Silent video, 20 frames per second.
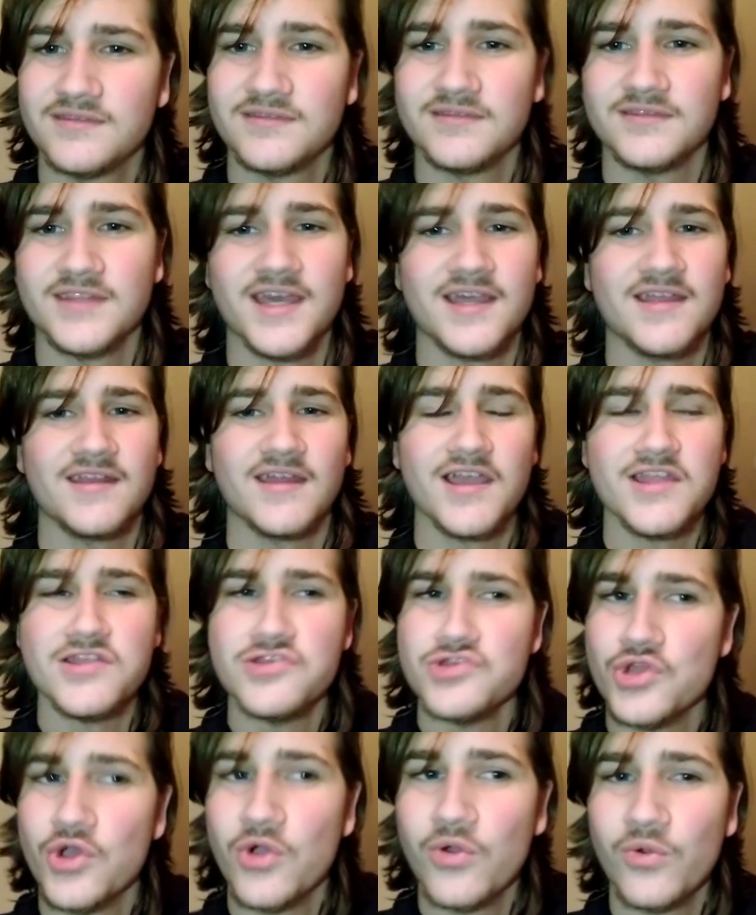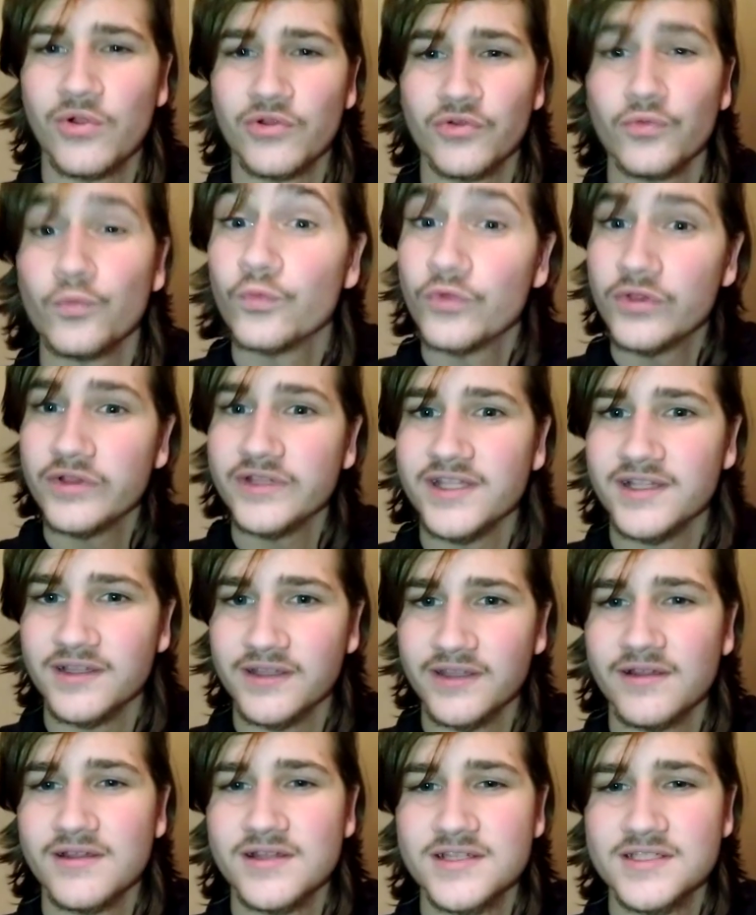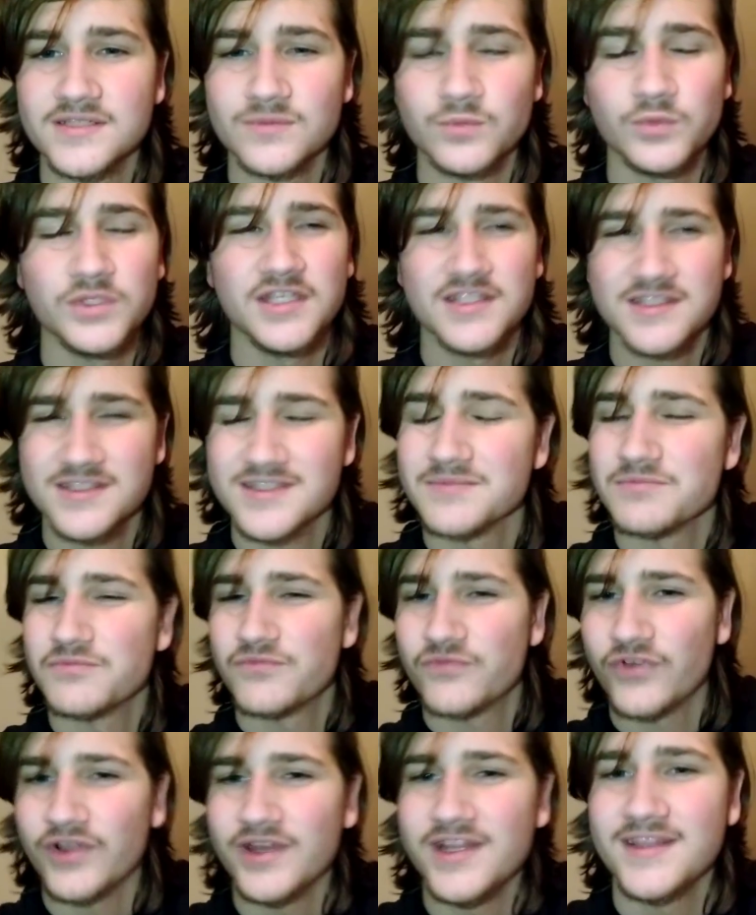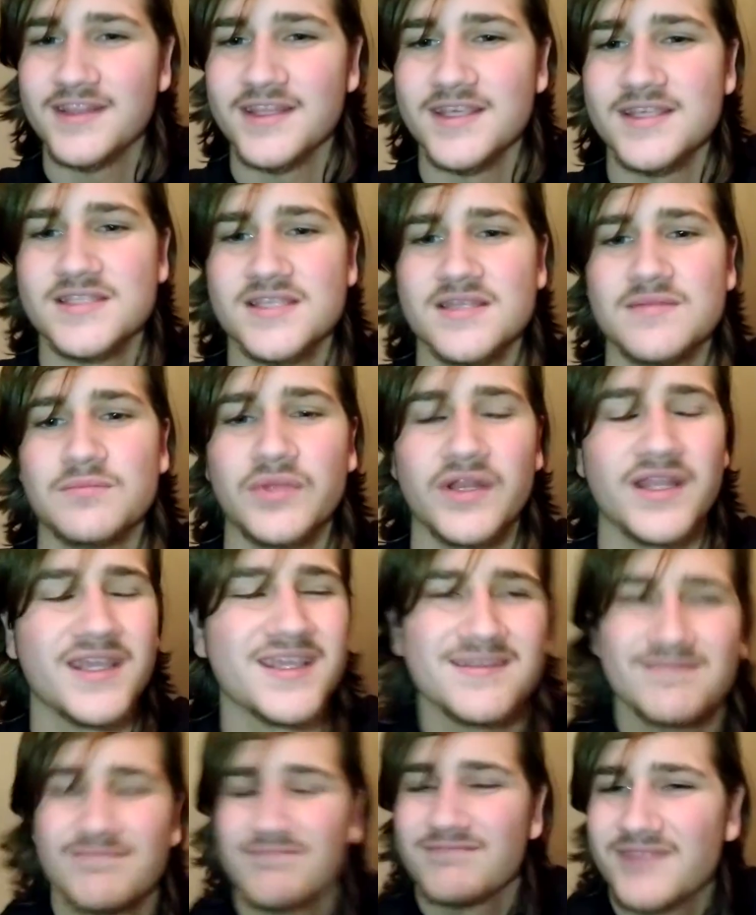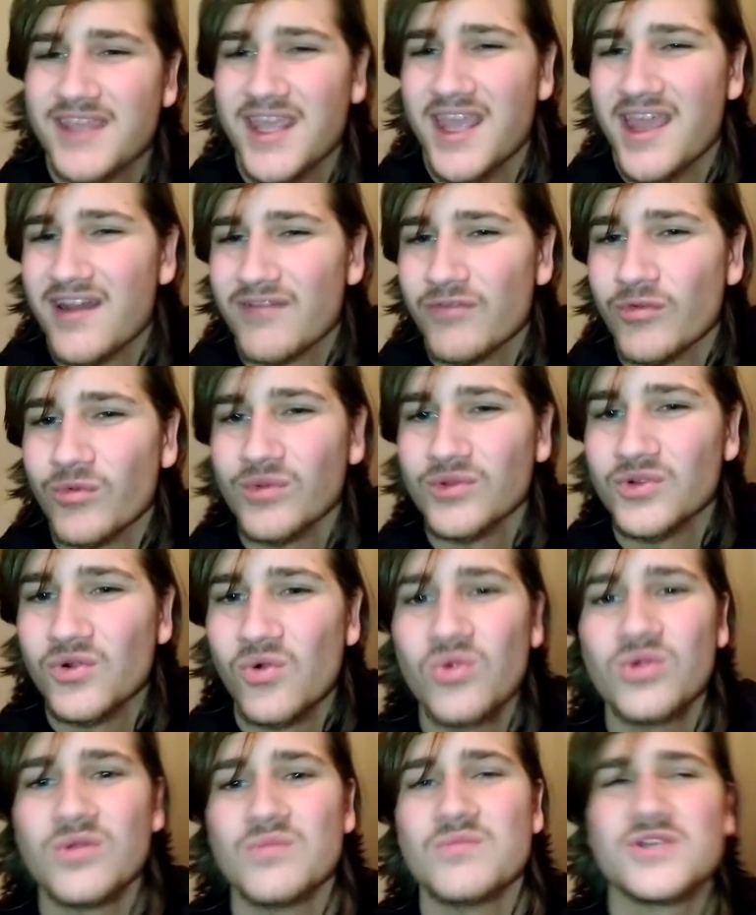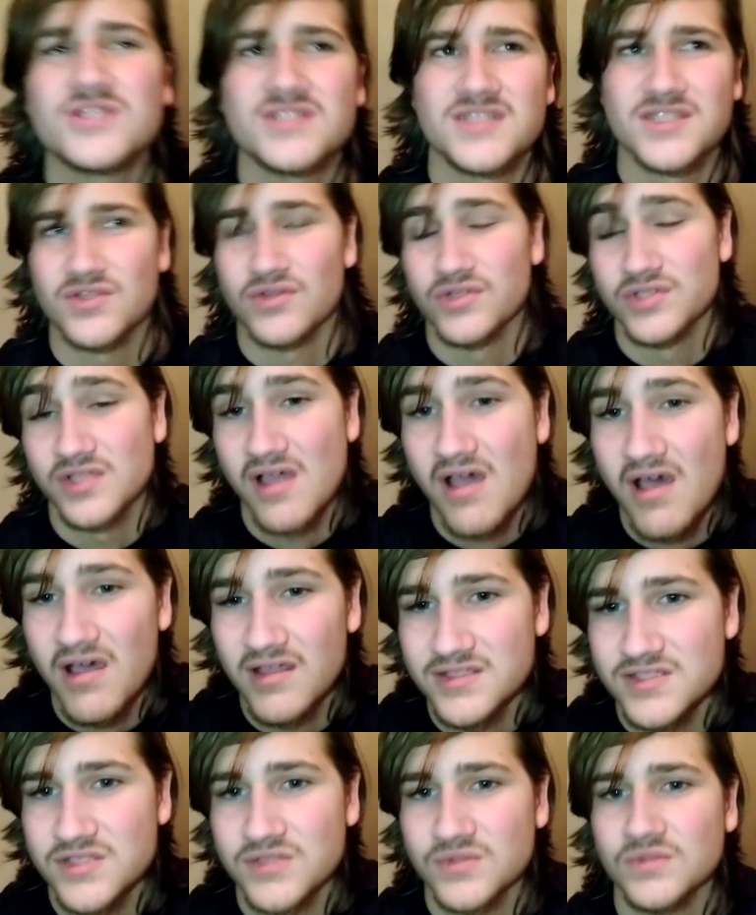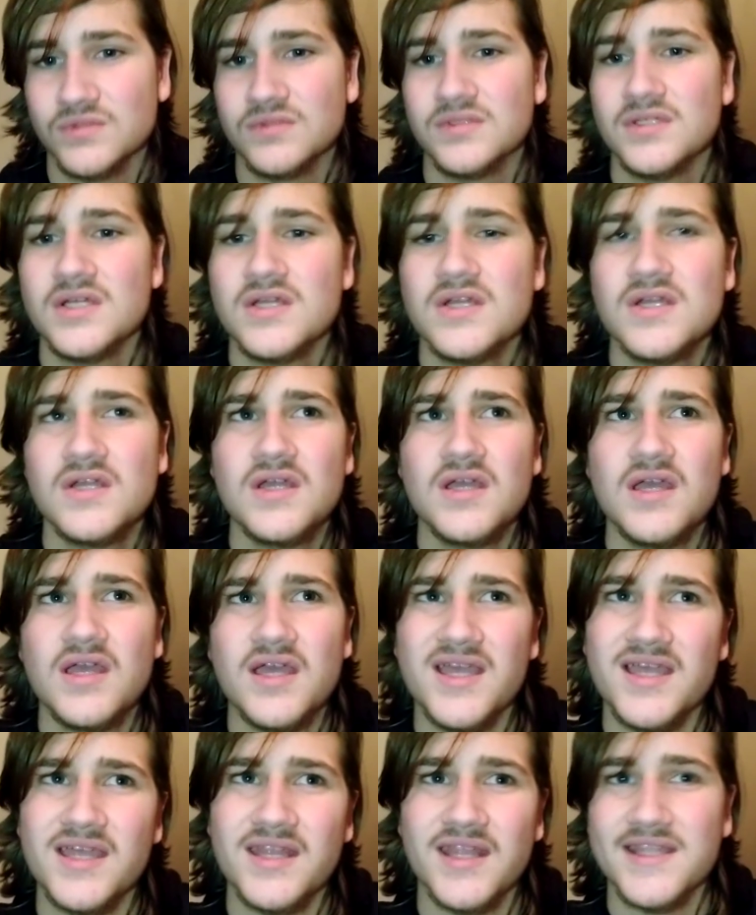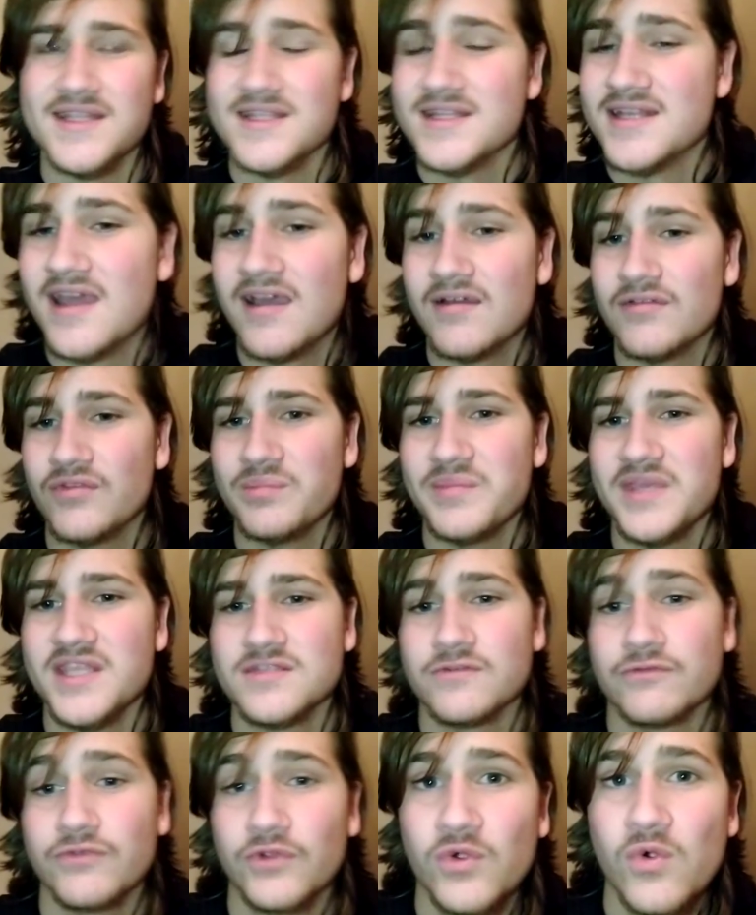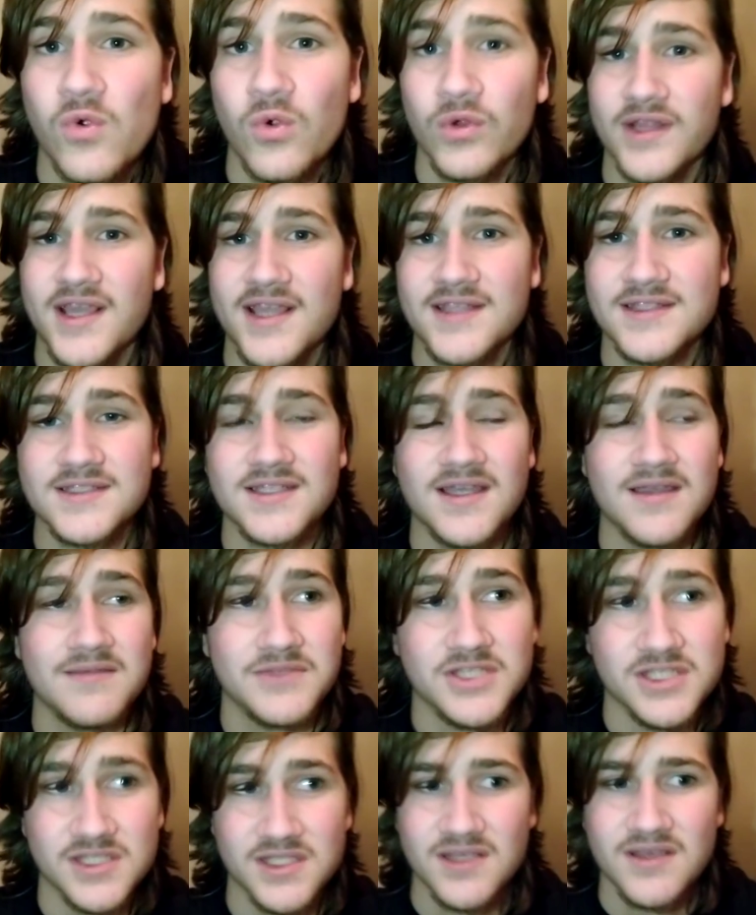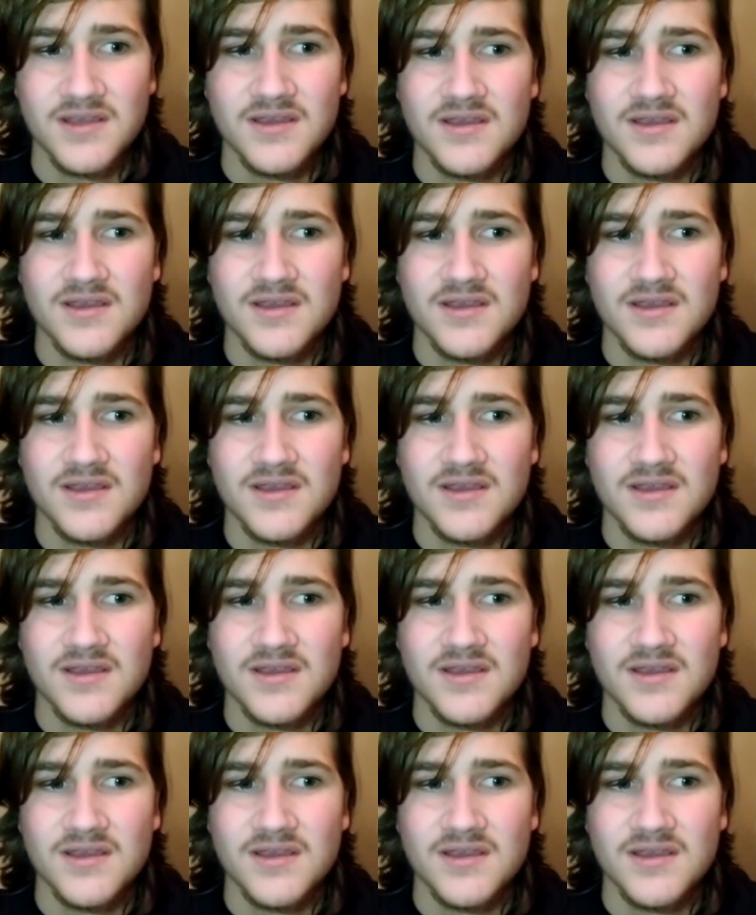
that I know are really hilarious, and we get some funny things in, but I can't ever record them because it's on console, and I didn't have the means of recording at the time because